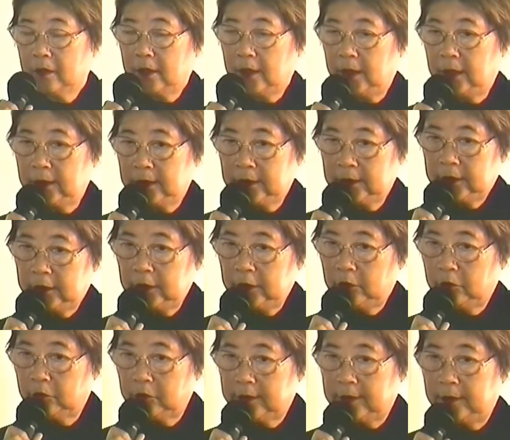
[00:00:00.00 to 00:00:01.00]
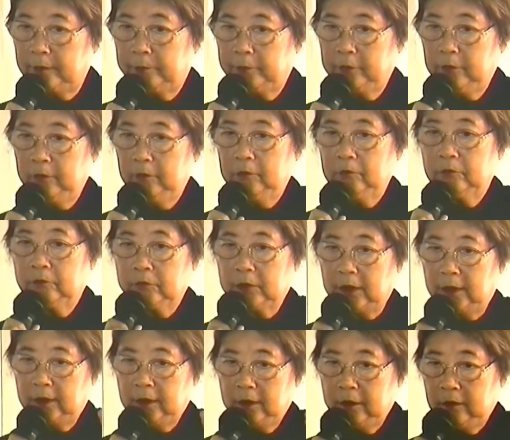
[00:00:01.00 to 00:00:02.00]
Every Shinto temple,
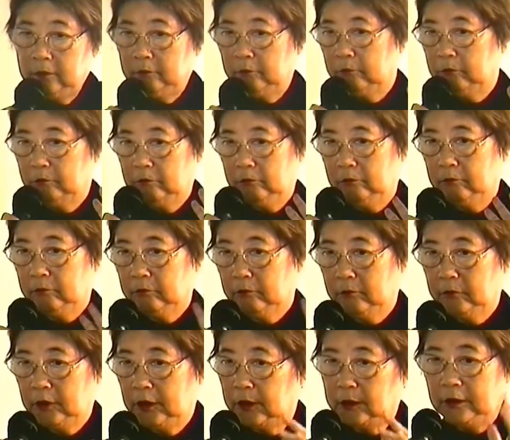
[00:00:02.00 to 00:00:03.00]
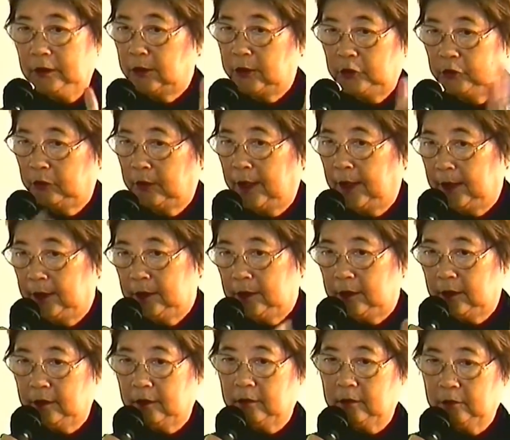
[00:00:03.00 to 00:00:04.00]
there the
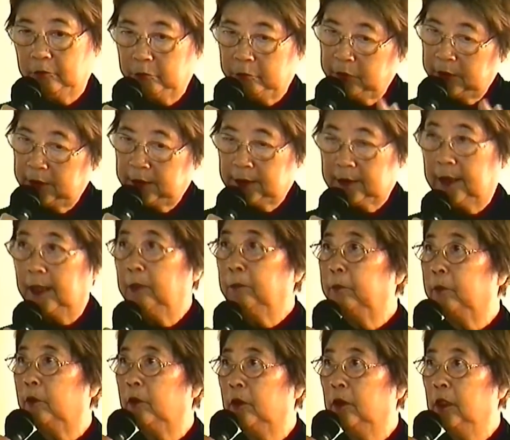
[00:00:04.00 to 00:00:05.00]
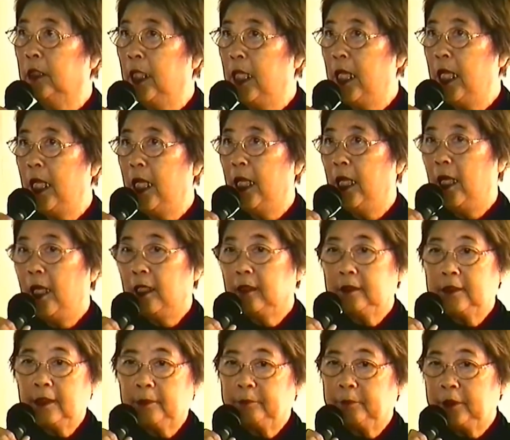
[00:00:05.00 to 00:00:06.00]
shrines and Buddhist temple,
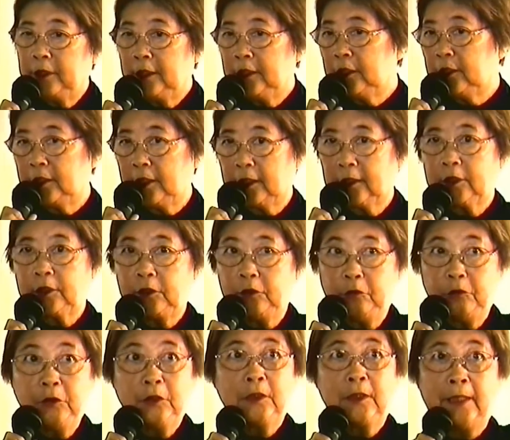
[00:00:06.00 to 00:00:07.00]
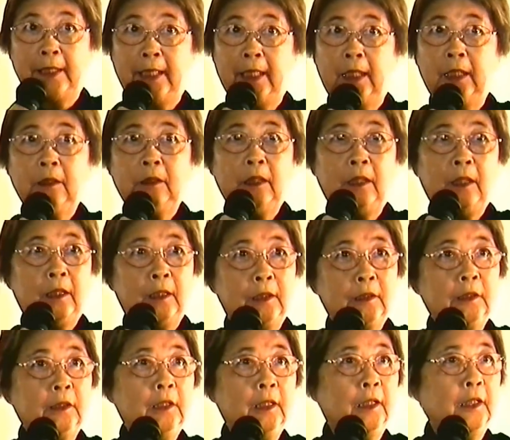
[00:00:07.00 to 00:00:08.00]
and Japanese just use that
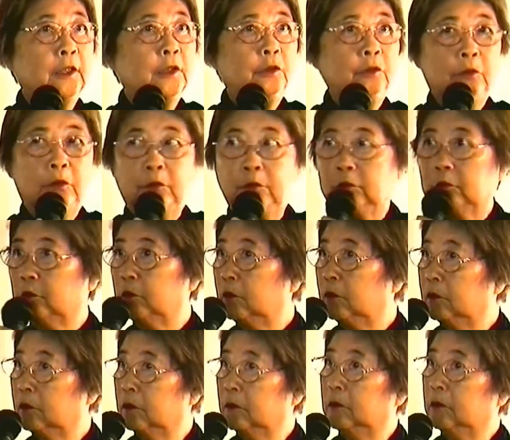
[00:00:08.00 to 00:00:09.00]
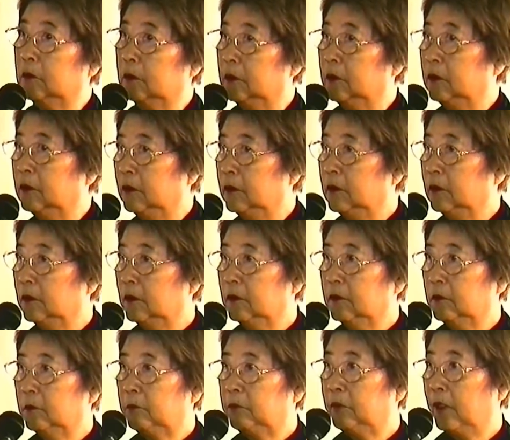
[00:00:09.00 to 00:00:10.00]
as a natural
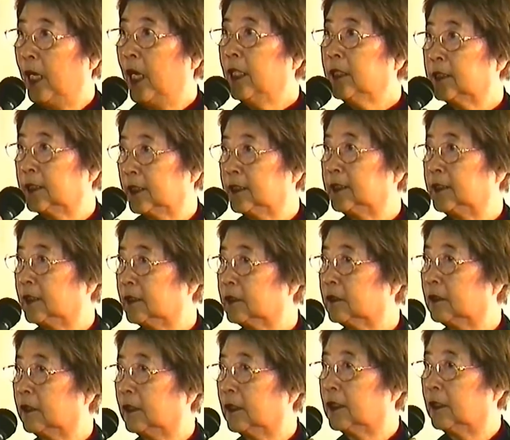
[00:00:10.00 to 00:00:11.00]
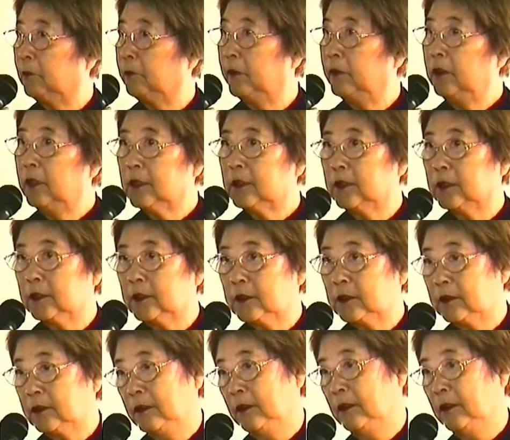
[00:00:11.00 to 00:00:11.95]
process, just like Americans.